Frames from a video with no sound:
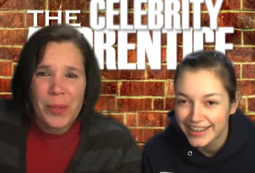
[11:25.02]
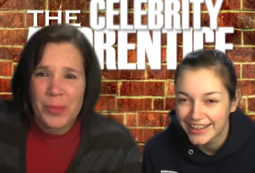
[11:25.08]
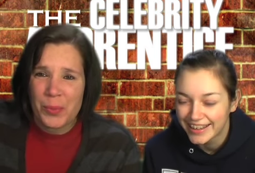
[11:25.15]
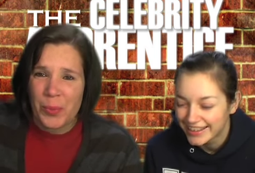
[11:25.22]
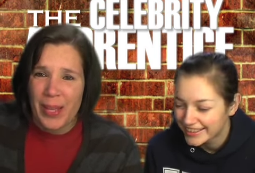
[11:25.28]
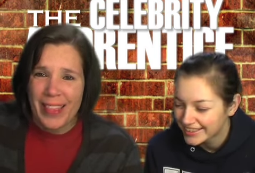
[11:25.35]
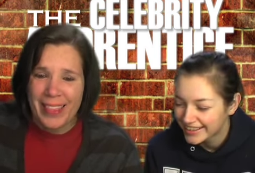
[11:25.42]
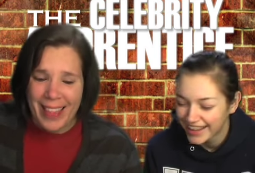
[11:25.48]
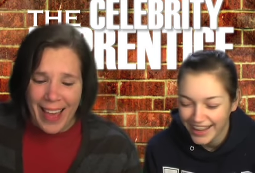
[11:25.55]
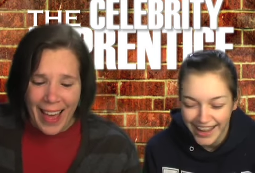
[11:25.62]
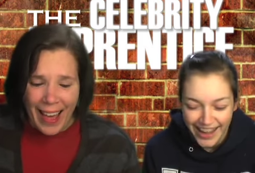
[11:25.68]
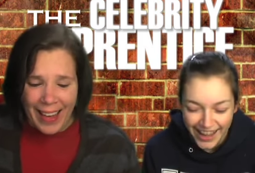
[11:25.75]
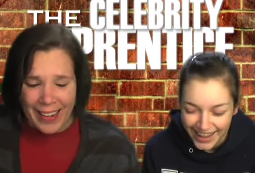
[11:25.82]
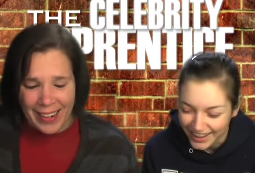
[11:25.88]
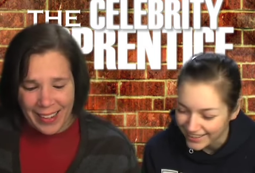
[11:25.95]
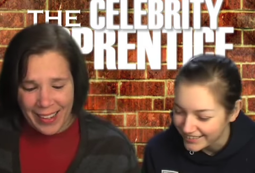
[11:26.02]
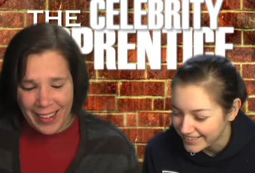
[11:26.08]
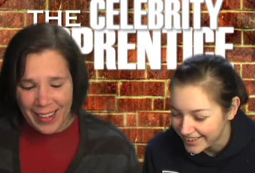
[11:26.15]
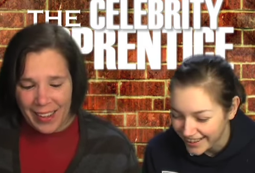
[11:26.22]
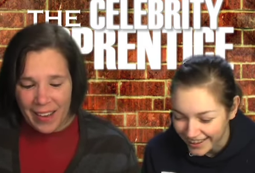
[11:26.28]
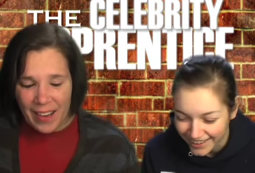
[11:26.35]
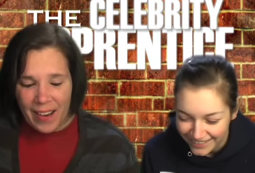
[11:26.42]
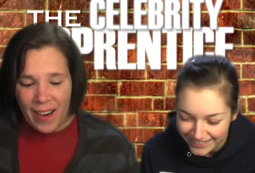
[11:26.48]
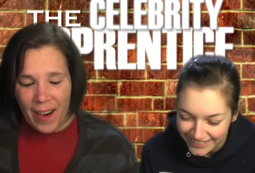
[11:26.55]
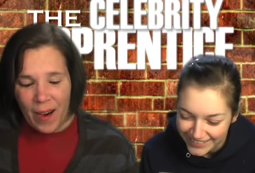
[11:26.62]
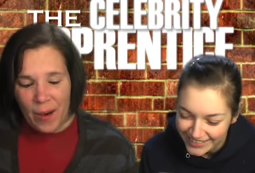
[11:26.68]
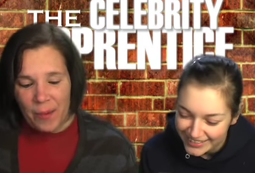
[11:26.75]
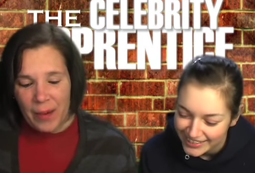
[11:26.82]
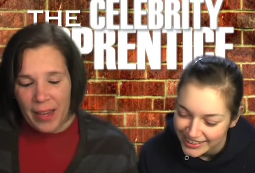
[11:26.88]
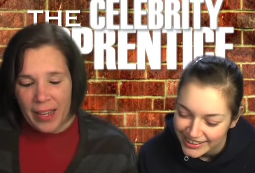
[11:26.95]
Speaker 1: was with that?
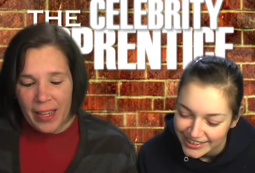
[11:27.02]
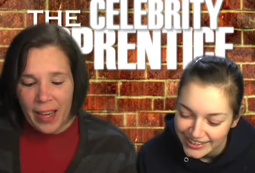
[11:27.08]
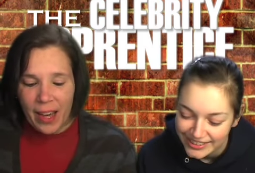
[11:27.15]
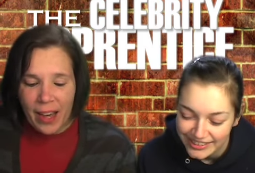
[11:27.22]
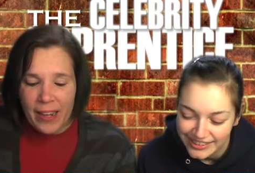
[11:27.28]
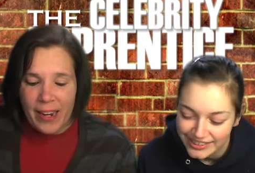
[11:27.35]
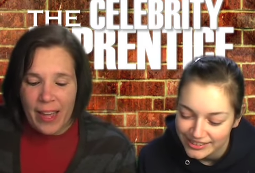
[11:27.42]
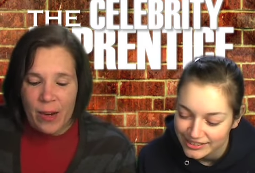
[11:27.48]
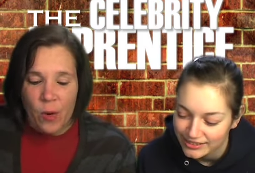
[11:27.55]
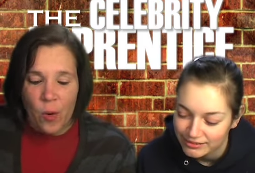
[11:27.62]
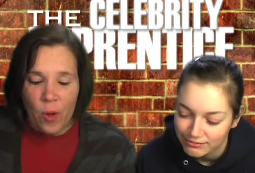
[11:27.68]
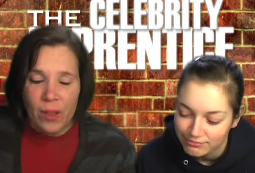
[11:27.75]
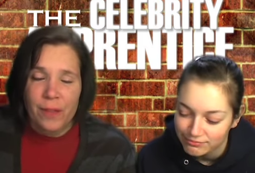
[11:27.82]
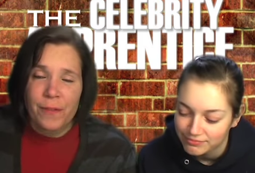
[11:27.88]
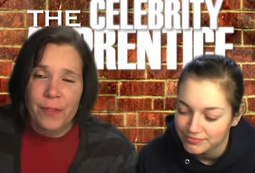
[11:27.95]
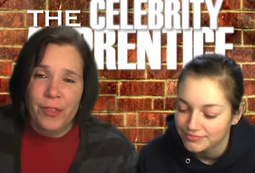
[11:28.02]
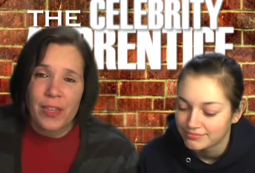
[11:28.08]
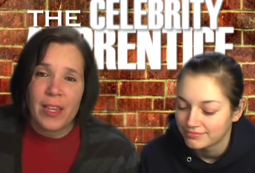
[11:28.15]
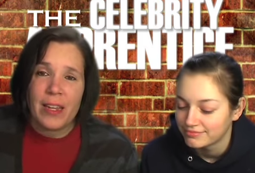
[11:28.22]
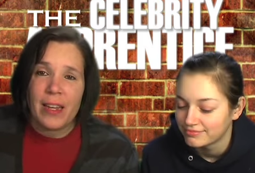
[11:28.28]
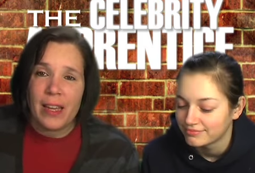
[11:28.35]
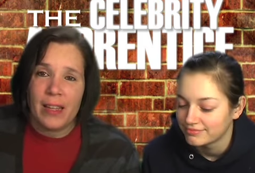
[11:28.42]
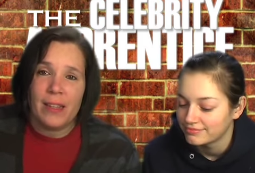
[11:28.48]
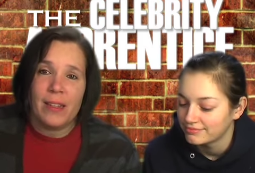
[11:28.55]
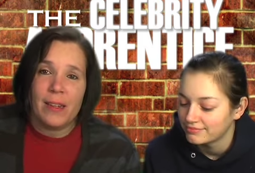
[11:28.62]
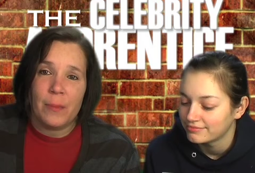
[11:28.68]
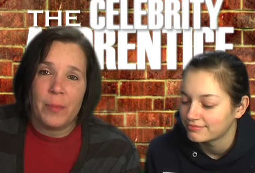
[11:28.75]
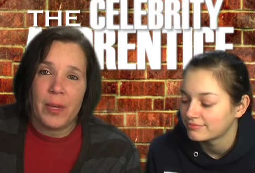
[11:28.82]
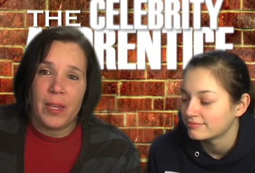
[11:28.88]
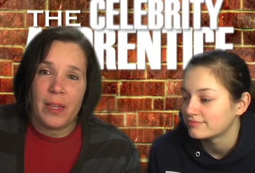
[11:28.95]
Oh, my God. And all of Athena ended
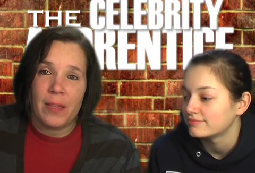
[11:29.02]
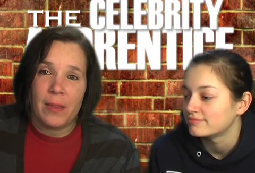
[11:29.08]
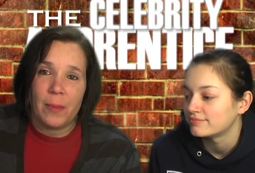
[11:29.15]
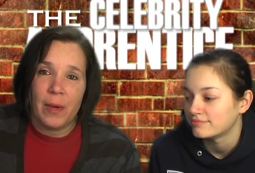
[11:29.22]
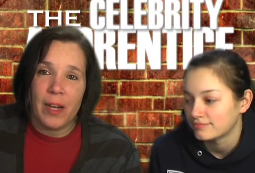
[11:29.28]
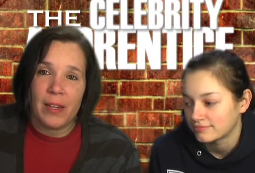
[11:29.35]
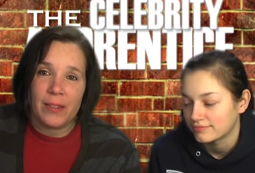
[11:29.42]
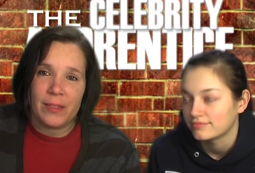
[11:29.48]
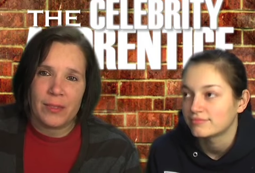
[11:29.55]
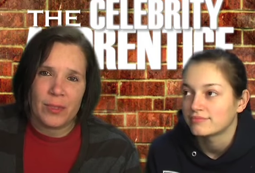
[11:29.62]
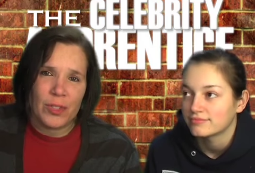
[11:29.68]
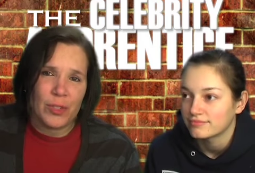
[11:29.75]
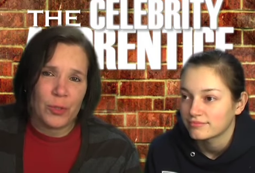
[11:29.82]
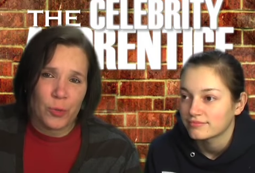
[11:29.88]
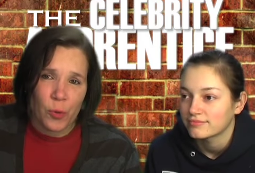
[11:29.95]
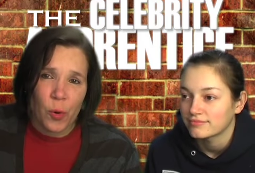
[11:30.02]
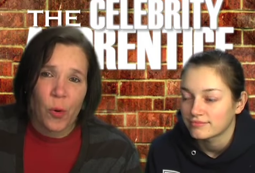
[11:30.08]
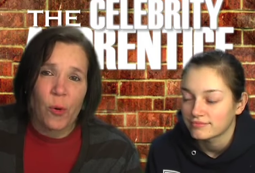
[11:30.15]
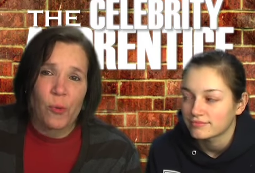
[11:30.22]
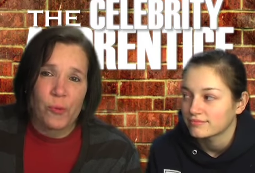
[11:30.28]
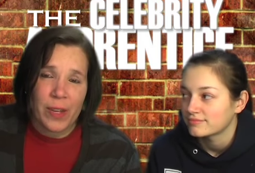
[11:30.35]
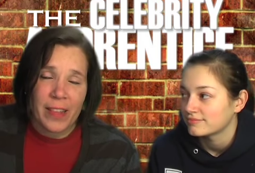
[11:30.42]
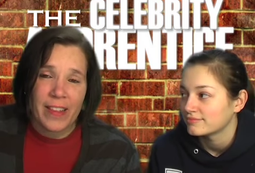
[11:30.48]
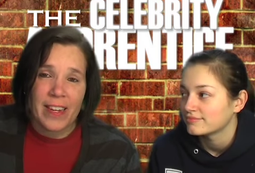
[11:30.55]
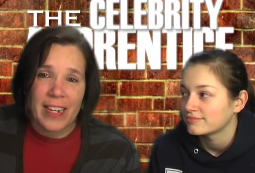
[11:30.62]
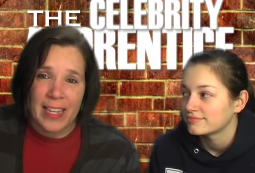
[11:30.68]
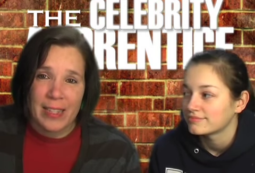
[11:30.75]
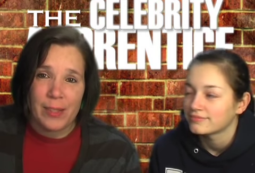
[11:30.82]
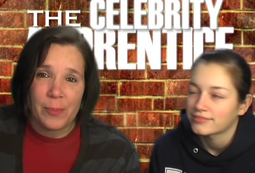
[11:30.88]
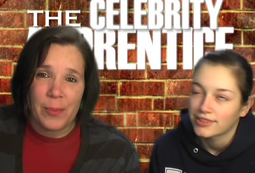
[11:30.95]
up picking the models. Did you all really
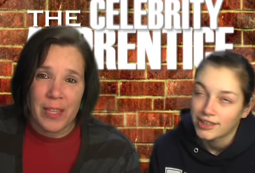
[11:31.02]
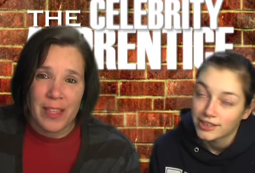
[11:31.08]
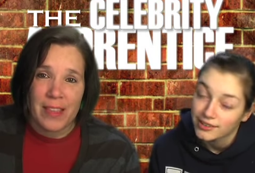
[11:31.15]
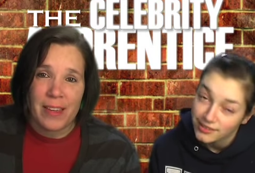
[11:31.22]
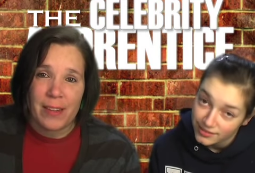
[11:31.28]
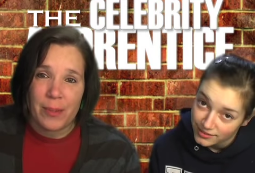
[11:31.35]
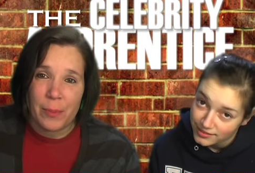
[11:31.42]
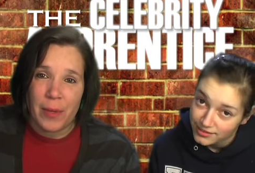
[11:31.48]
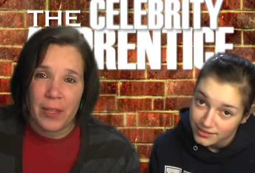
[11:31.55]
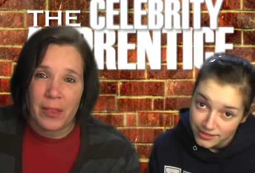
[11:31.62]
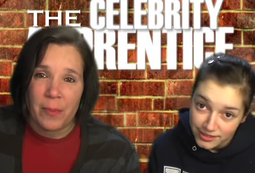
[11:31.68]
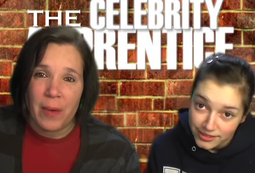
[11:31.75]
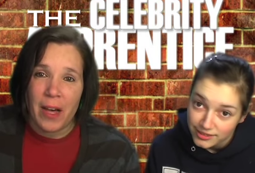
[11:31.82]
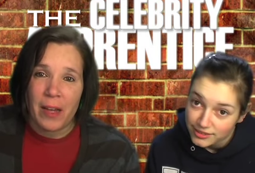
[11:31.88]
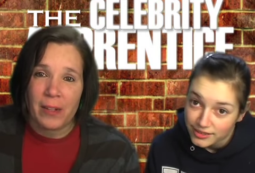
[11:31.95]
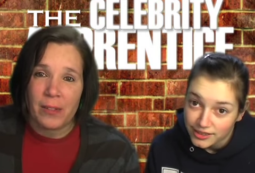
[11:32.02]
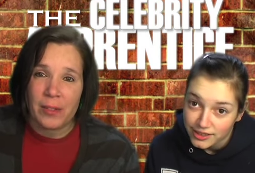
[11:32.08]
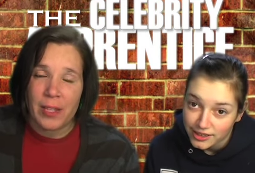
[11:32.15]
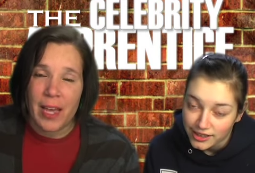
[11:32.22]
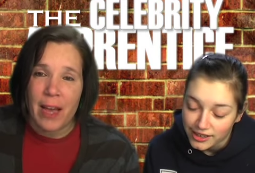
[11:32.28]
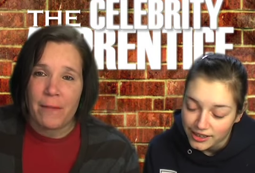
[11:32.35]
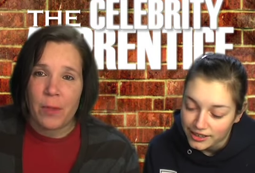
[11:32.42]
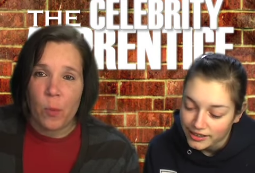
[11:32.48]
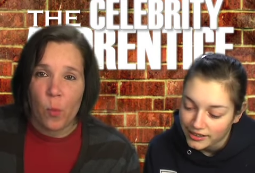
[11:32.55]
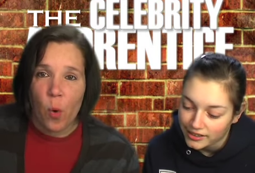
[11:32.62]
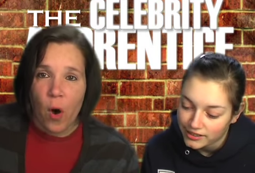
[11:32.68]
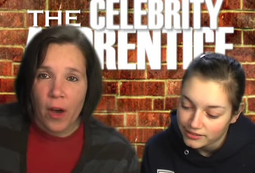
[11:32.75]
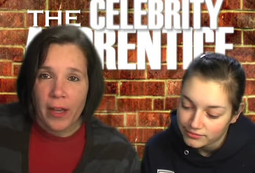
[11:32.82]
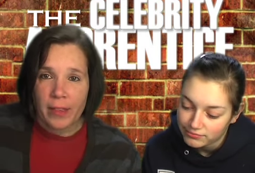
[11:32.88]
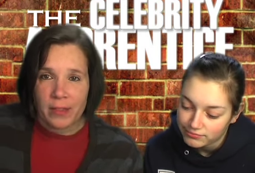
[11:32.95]
need to be there to pick the models? To have them
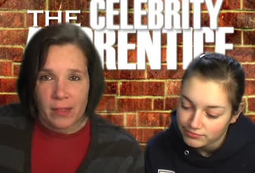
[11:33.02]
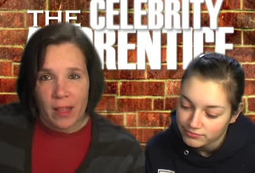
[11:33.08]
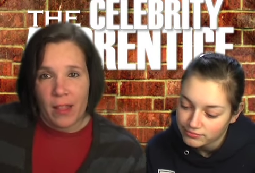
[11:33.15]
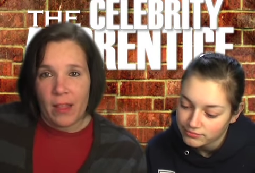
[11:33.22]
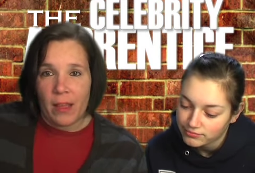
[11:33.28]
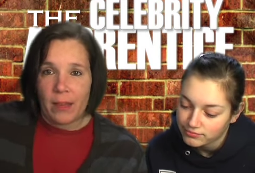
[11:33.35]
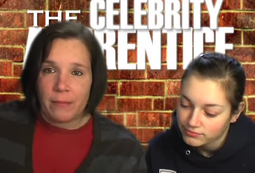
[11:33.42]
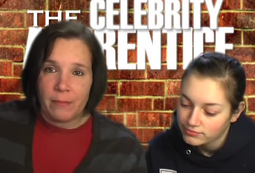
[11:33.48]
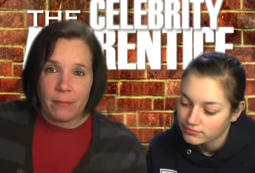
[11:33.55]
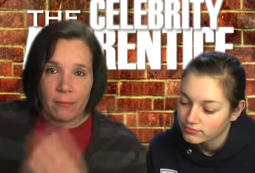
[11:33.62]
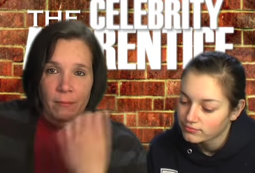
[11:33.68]
walk and say, like...